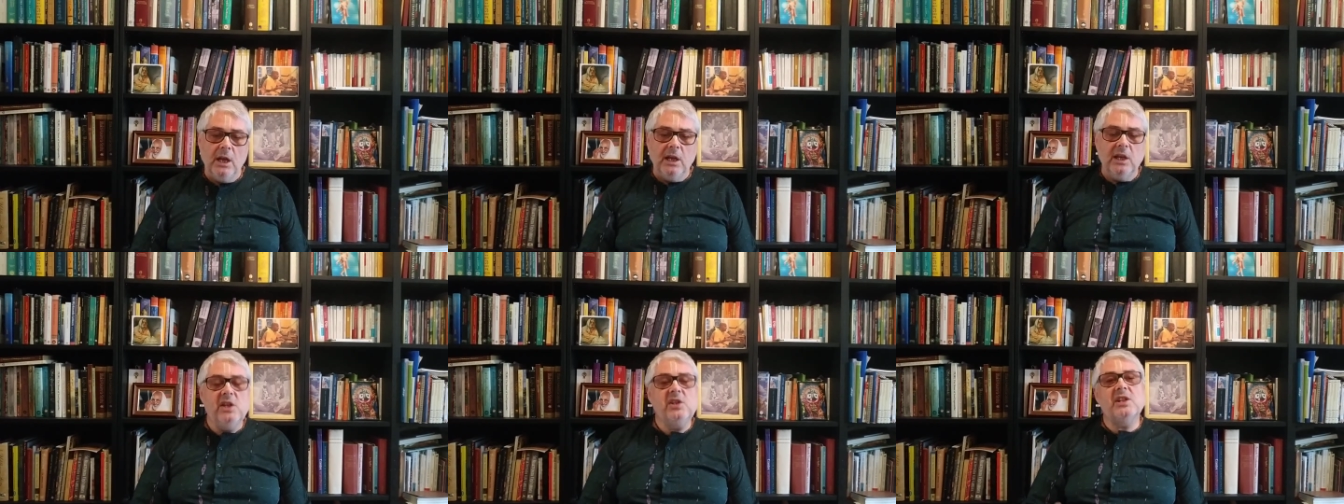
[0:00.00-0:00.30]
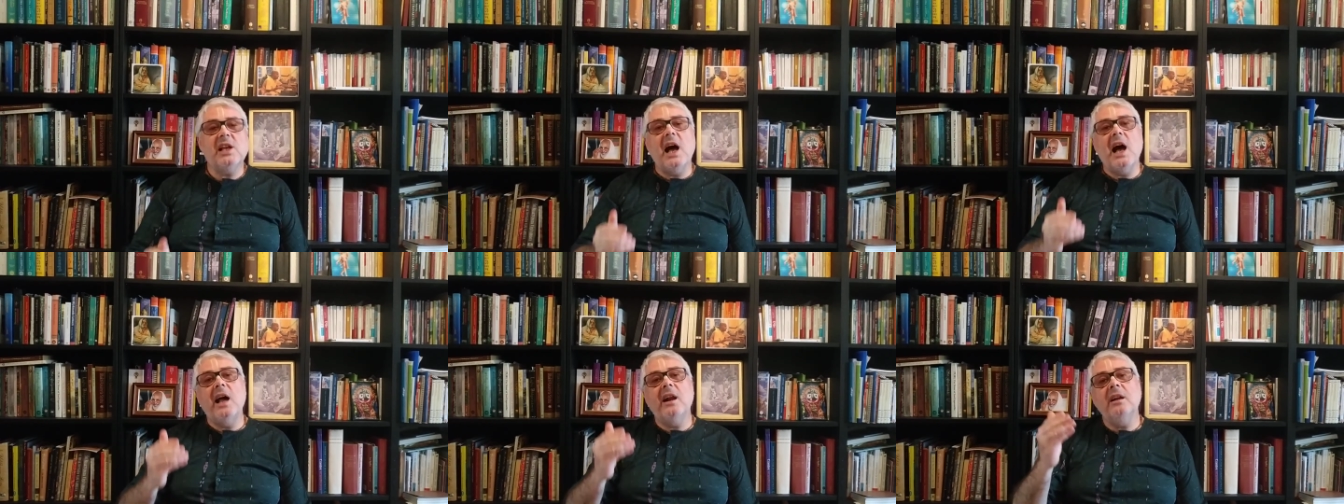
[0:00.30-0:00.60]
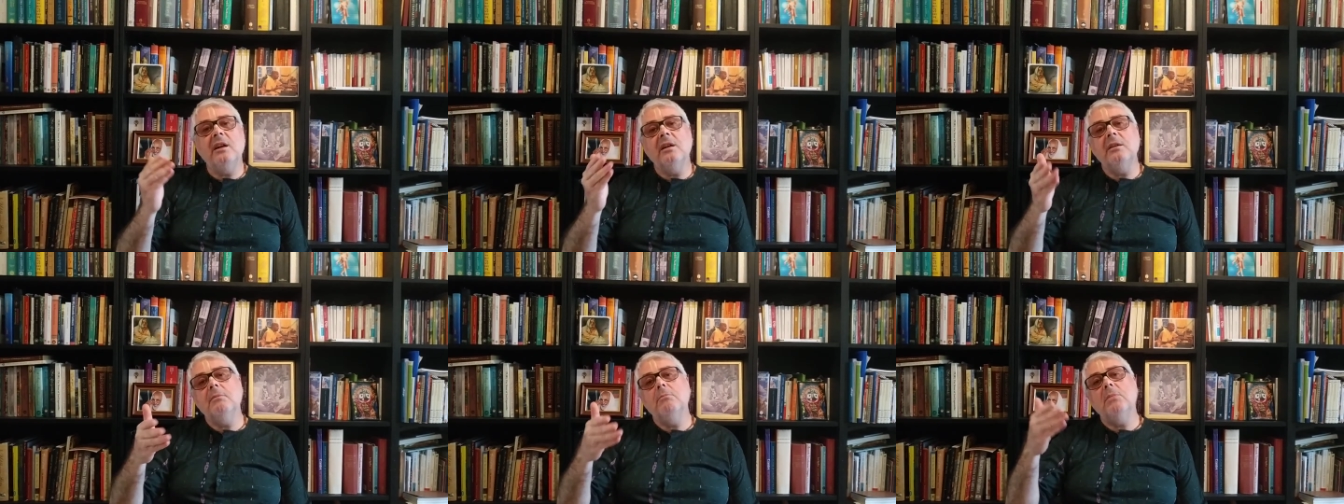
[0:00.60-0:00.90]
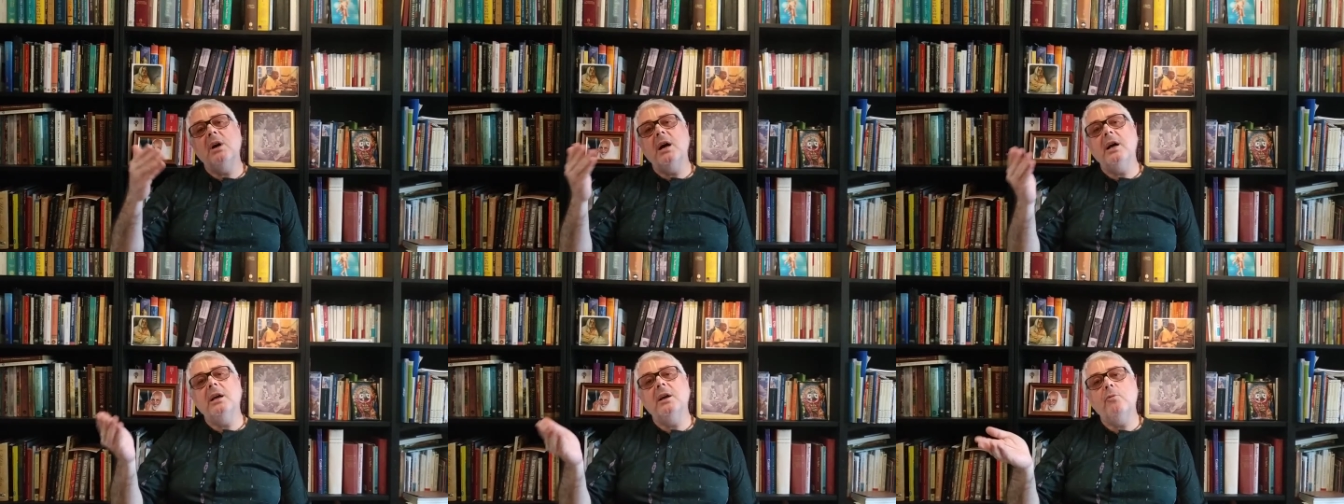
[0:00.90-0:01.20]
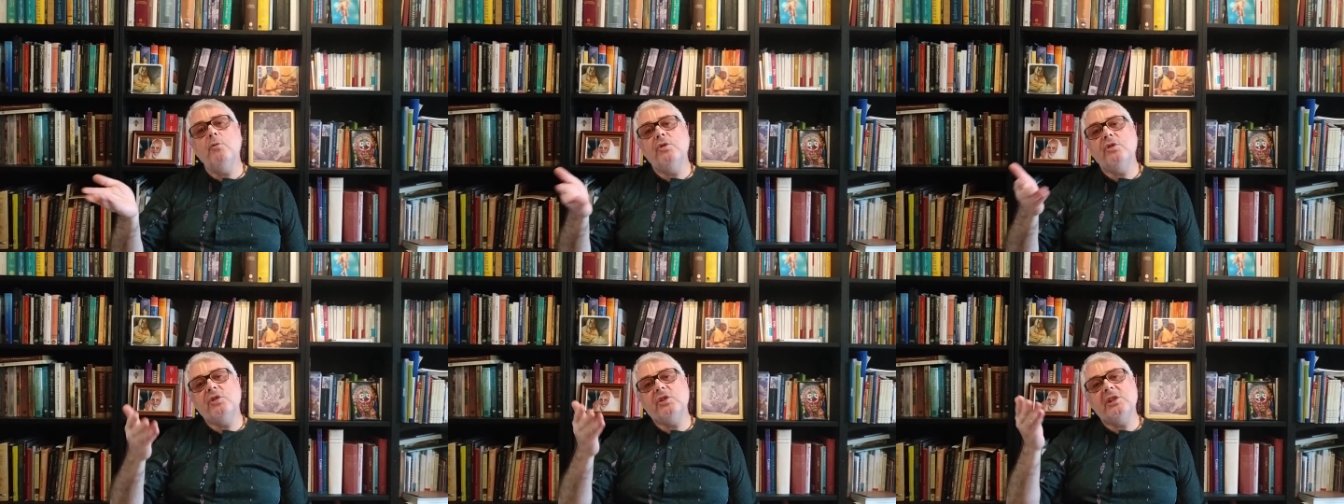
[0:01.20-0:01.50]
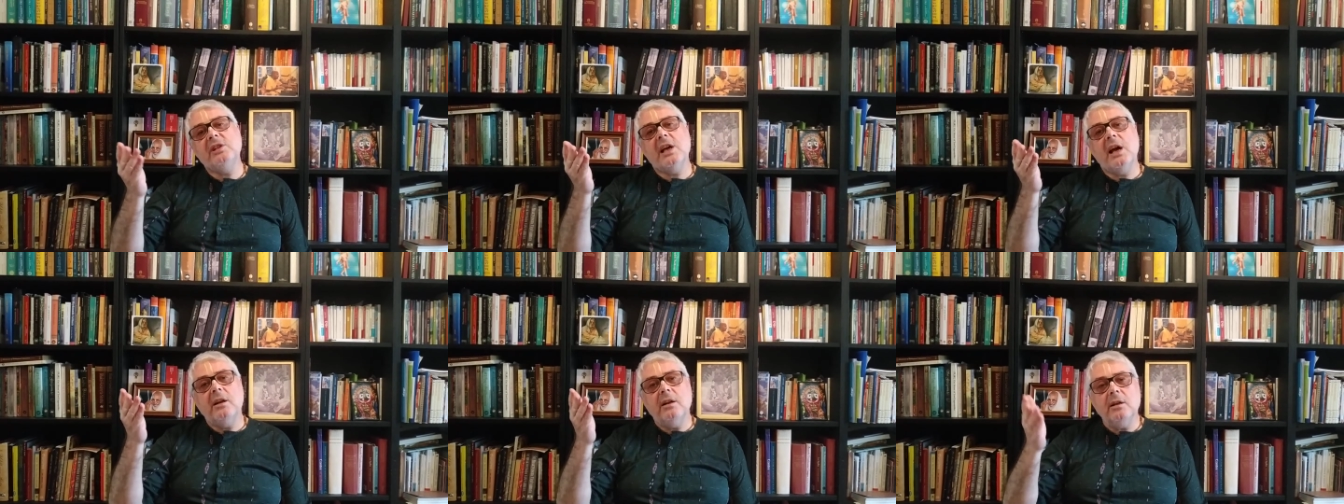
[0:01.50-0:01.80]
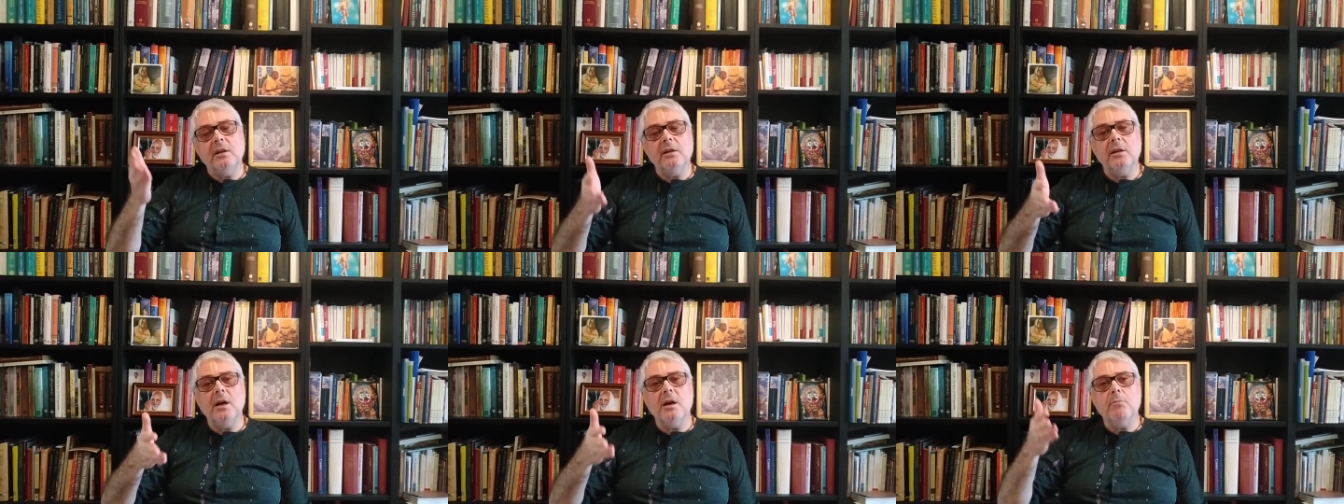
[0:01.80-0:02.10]
Is Maya. we've seen
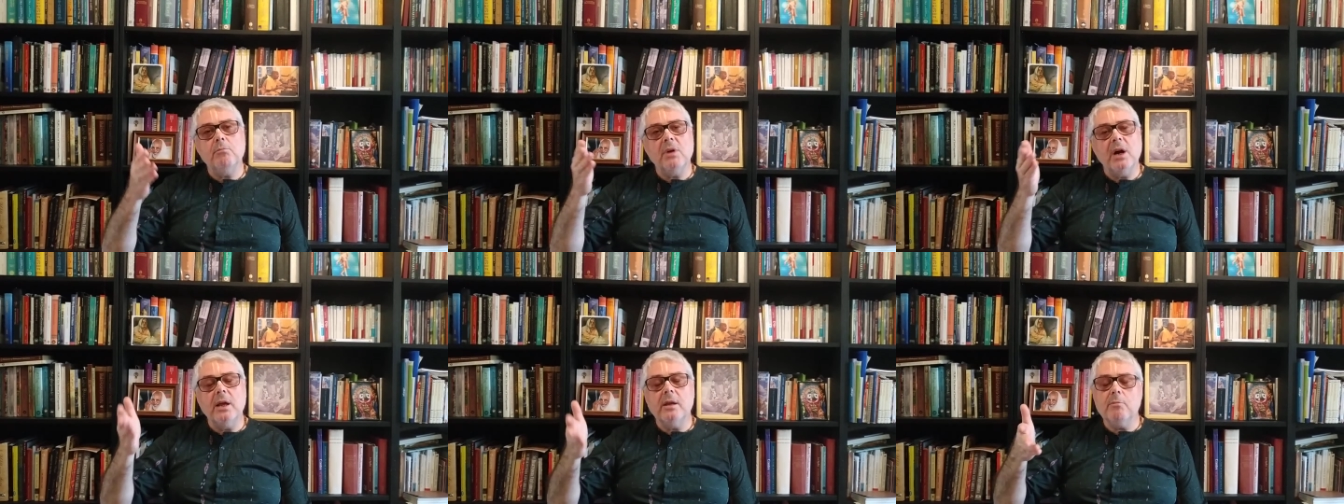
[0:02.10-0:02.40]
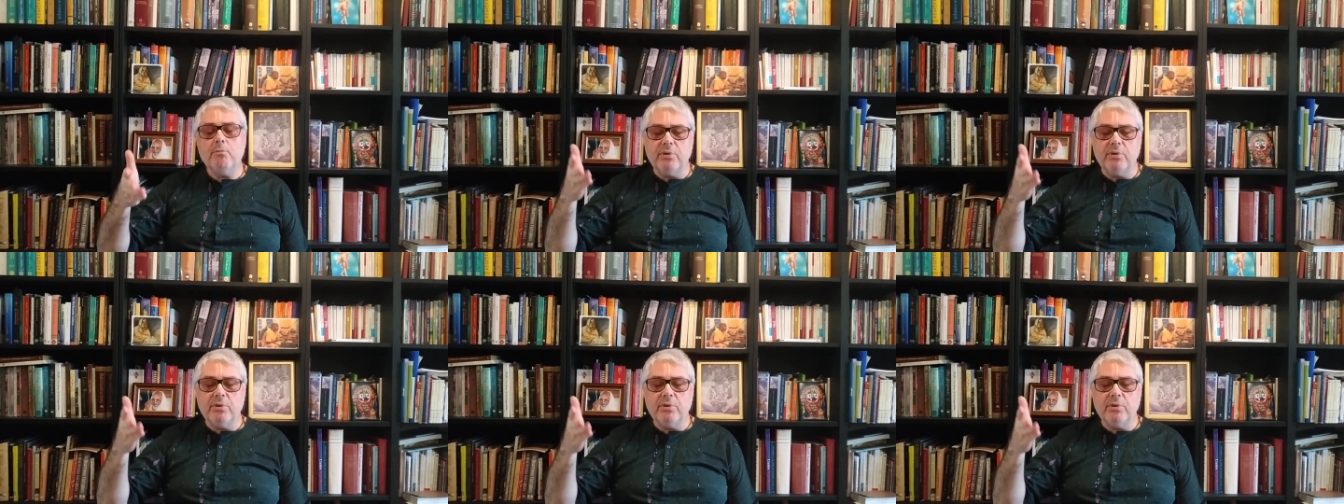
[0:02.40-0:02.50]
Maya.